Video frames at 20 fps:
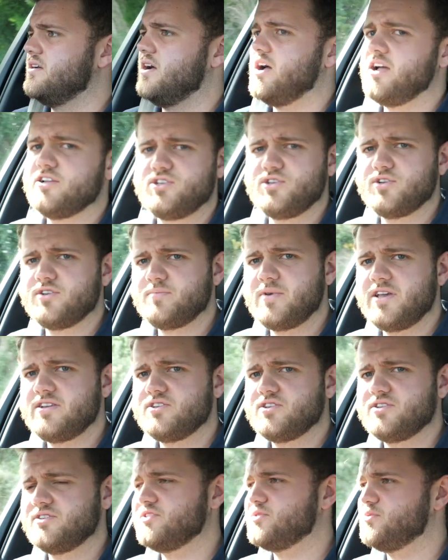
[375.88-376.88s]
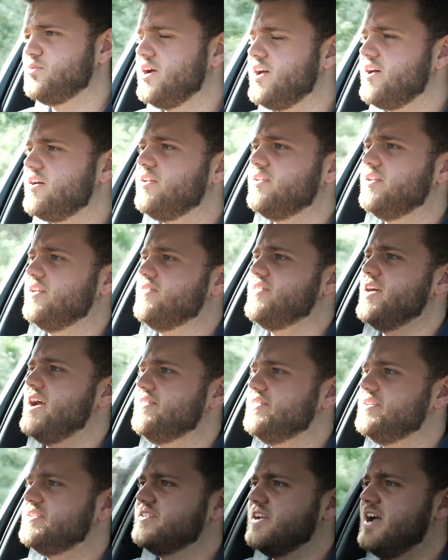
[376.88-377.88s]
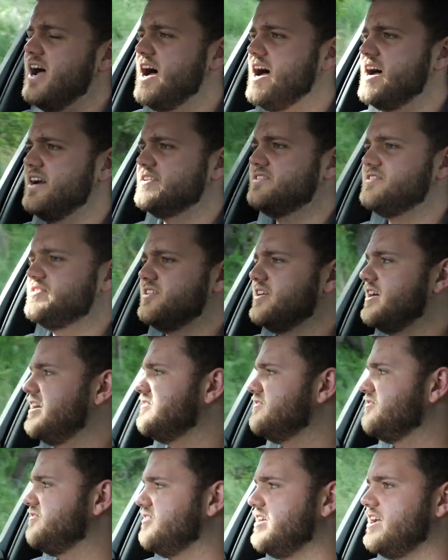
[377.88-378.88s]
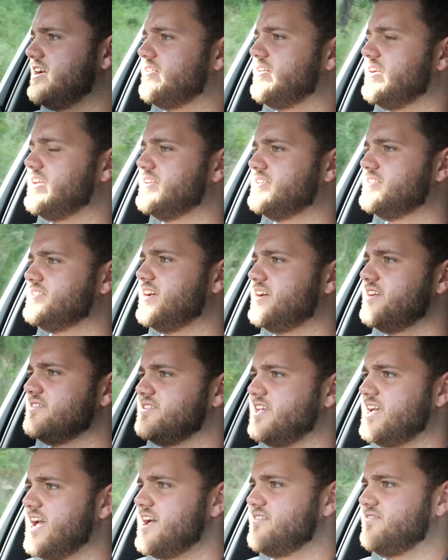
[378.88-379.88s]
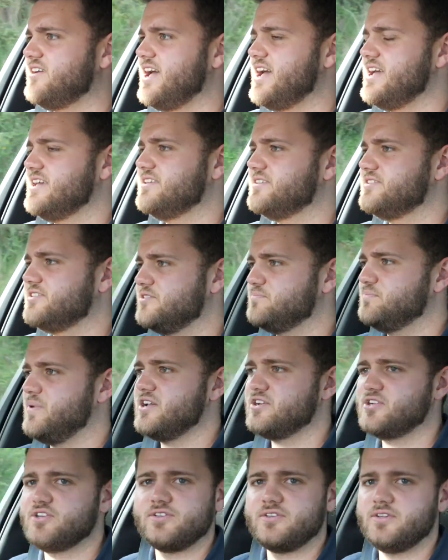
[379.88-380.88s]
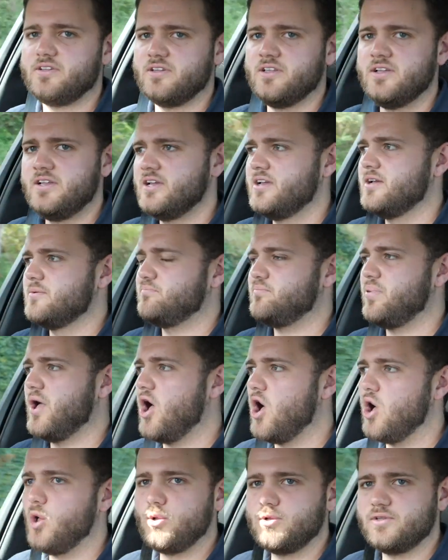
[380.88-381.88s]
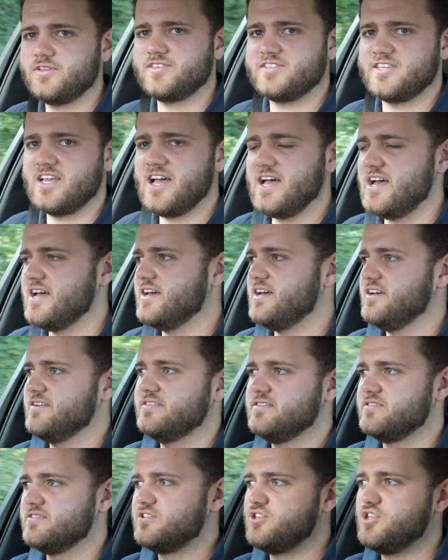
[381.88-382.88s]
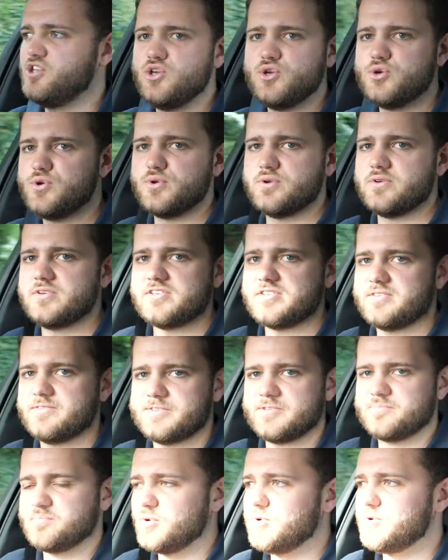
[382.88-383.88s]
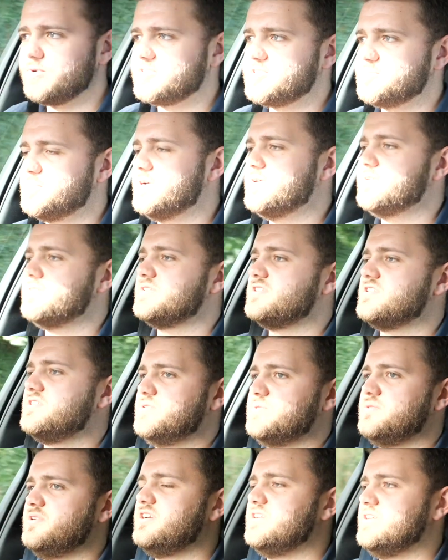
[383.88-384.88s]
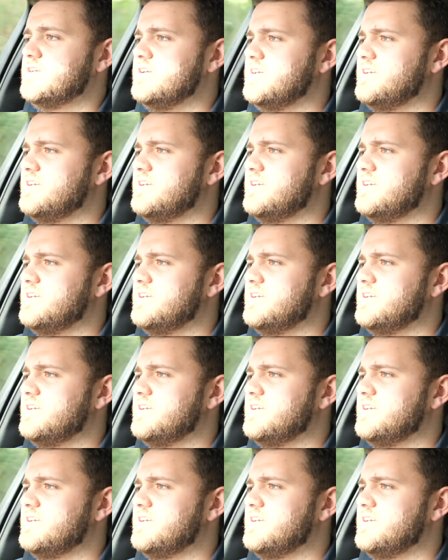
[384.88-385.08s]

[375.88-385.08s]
I should mention as well that this R-Design variant does have a special Polestar tuned sports mode to it